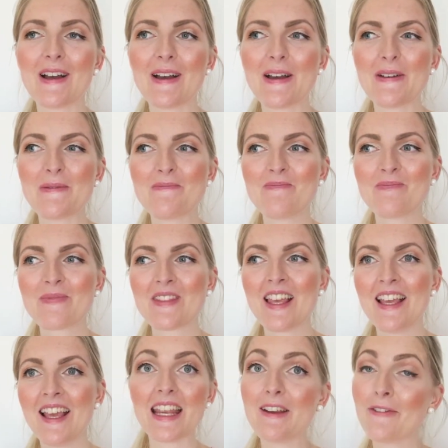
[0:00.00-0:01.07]
Um,
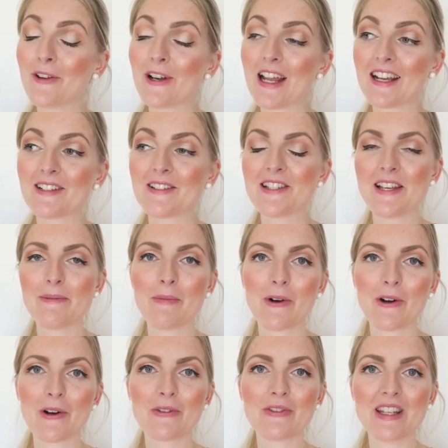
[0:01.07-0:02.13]
if you'd like to see
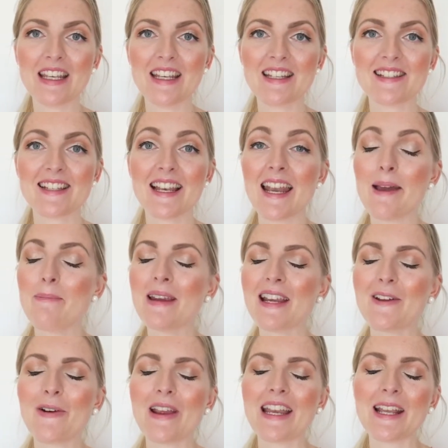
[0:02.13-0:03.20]
more of these, let me
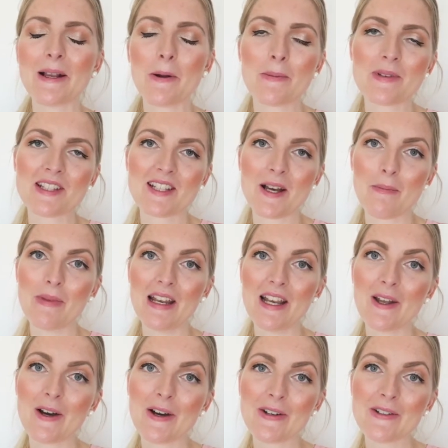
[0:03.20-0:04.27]
know in the comments down
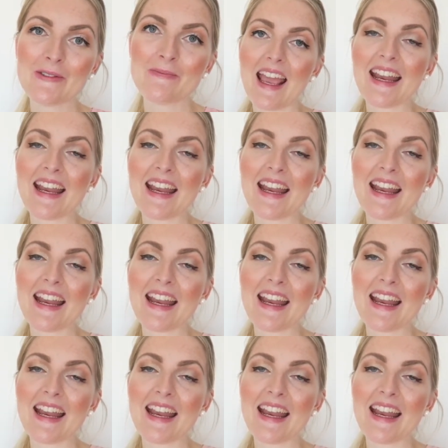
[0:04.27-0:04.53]
below.